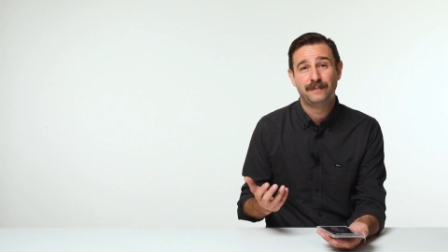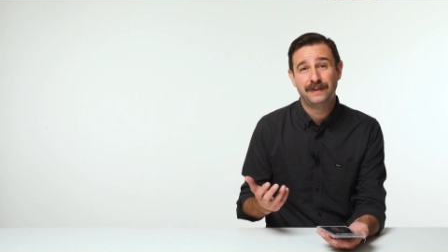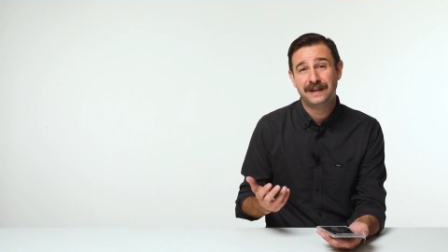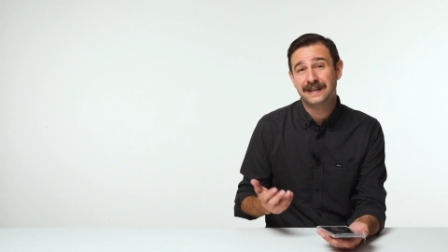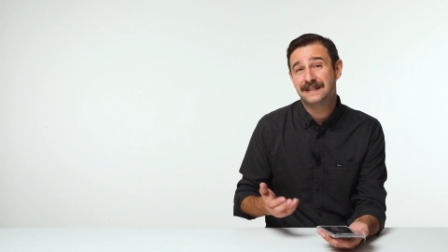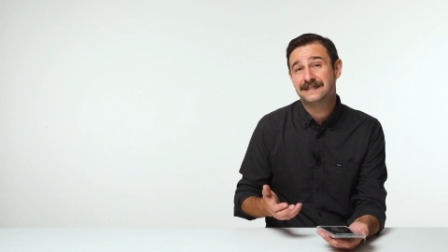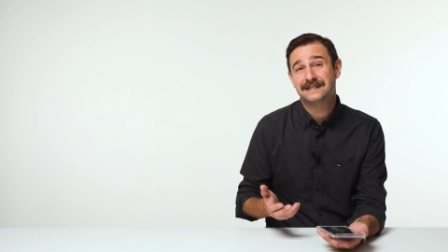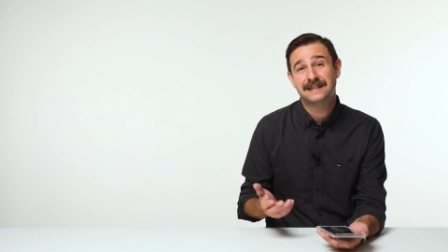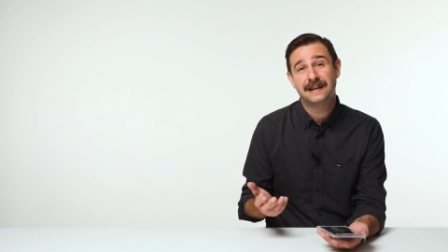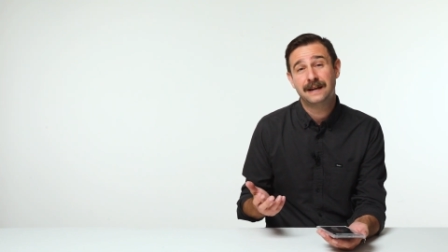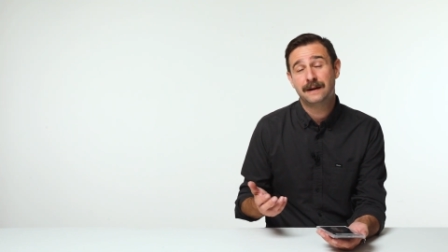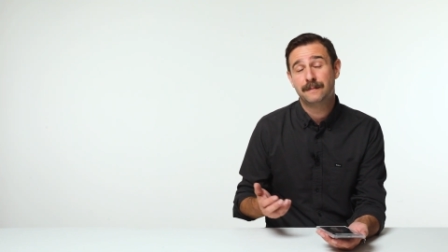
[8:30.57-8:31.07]

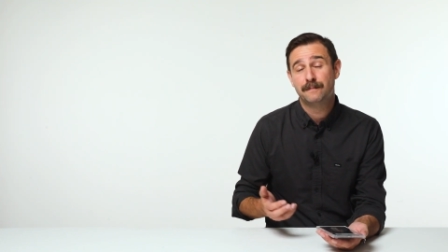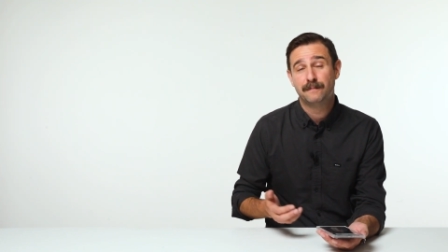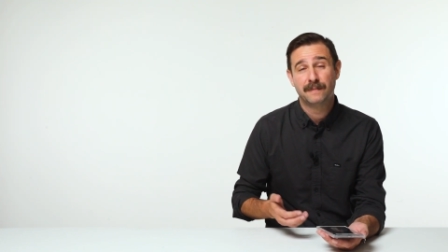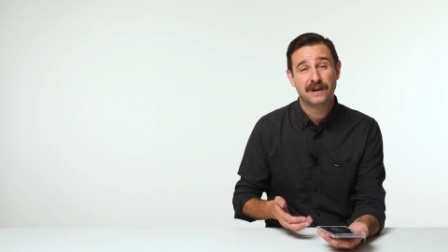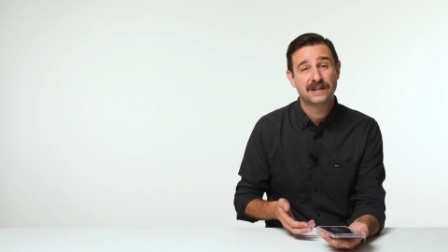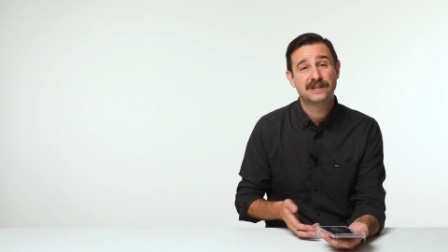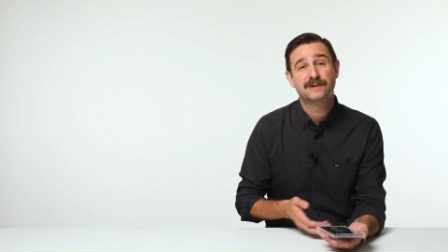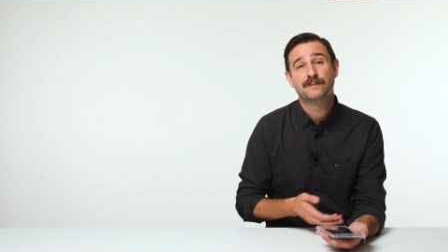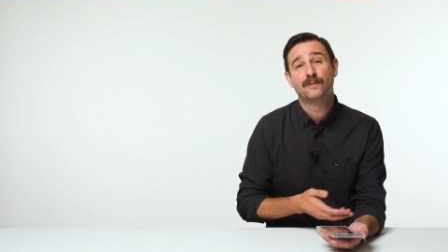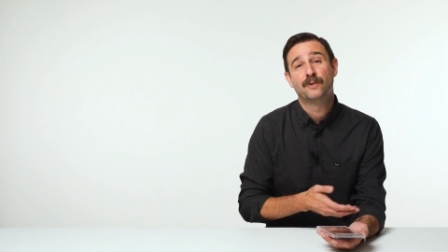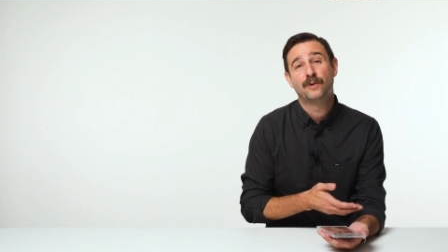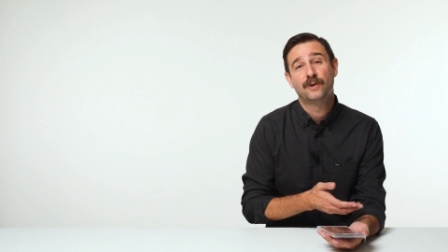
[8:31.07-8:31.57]
PSA
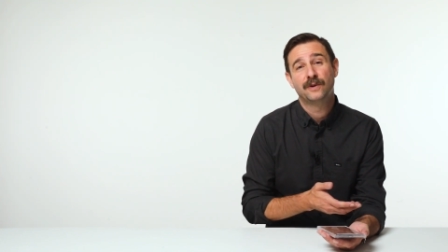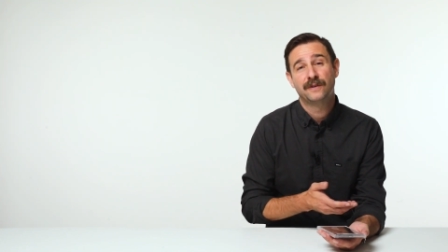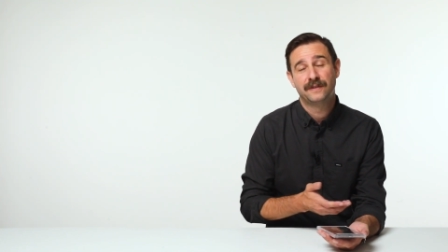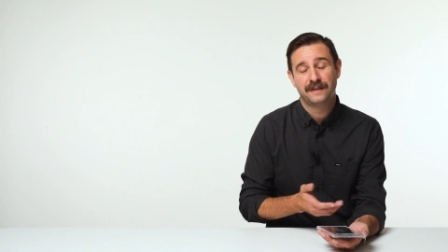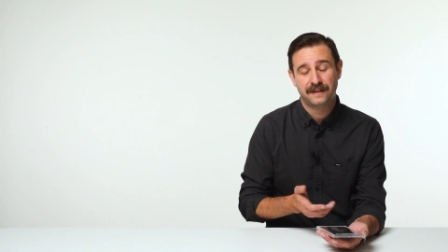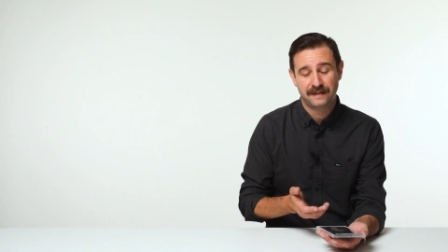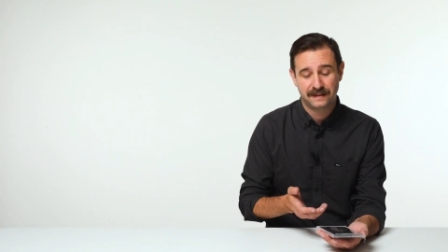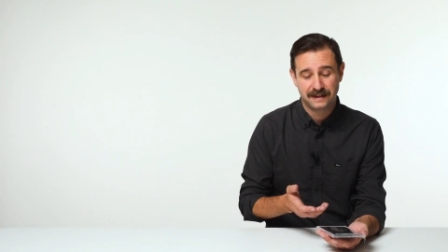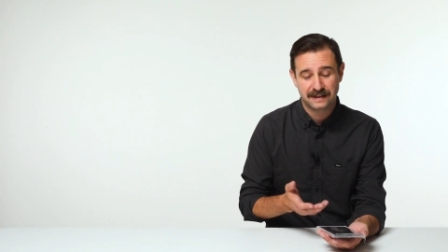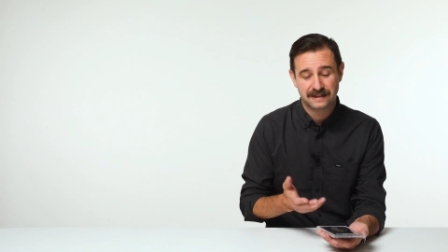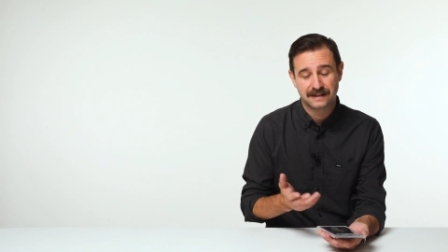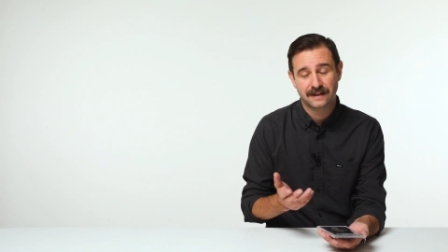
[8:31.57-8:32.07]
much more
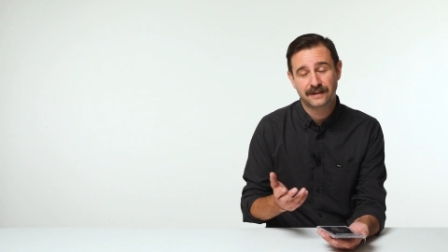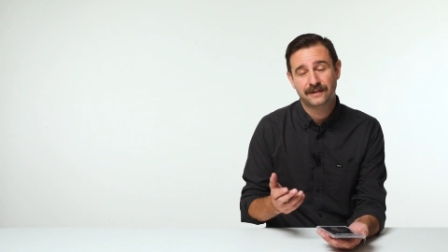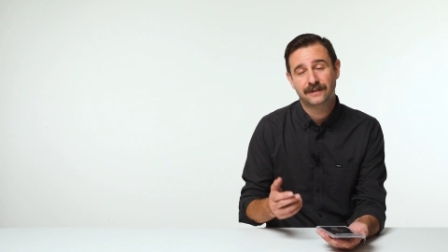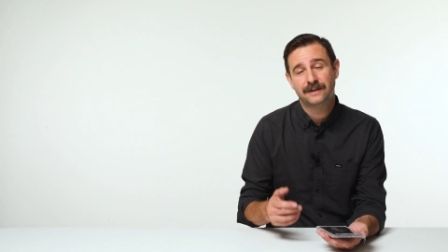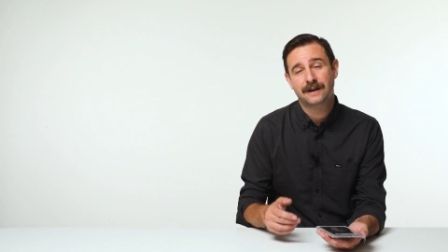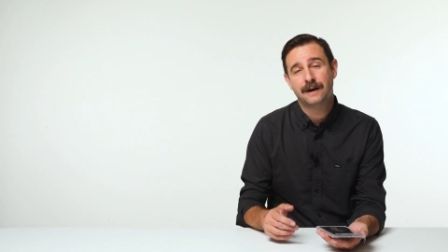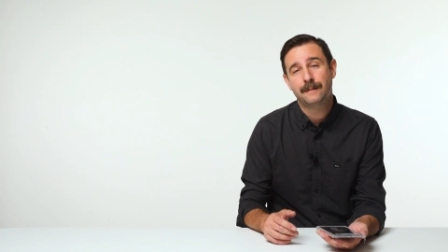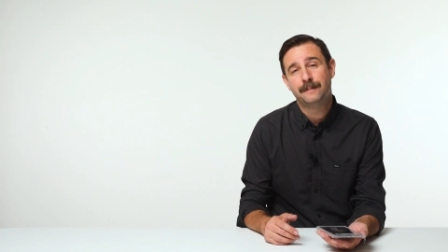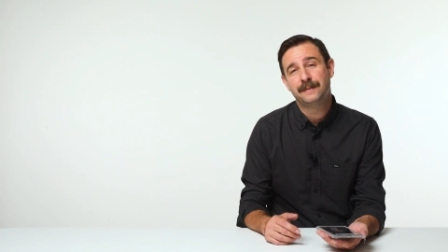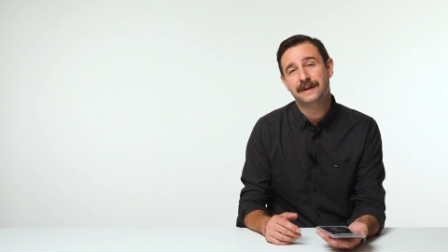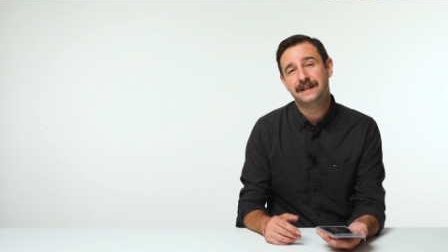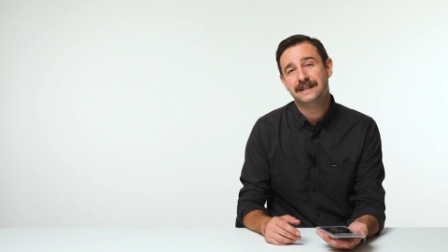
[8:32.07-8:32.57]
than these other
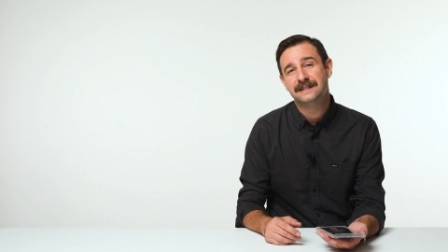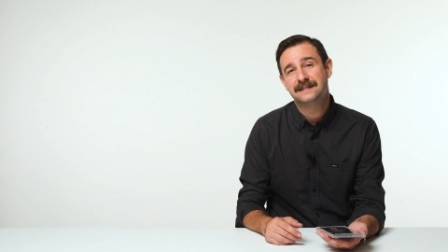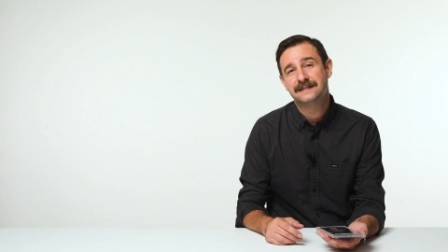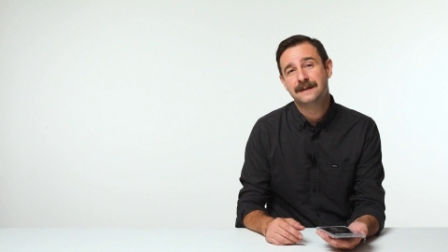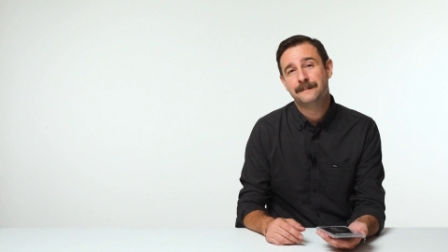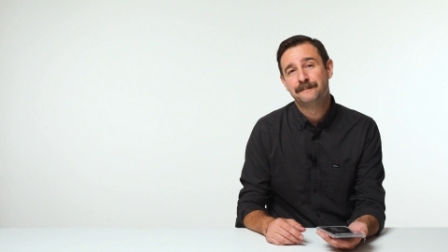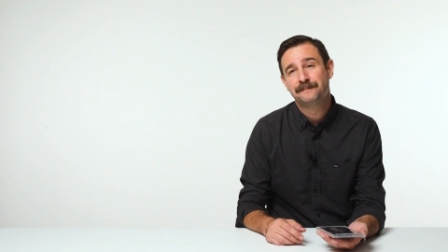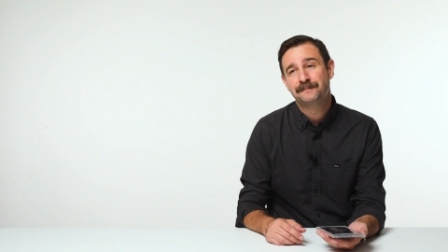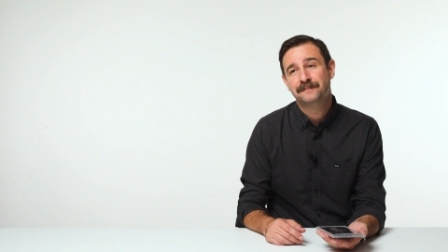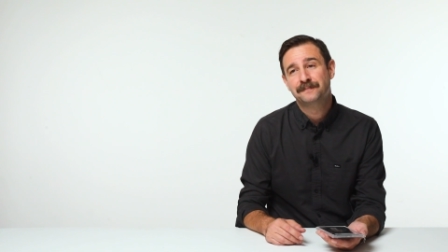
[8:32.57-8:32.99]
companies.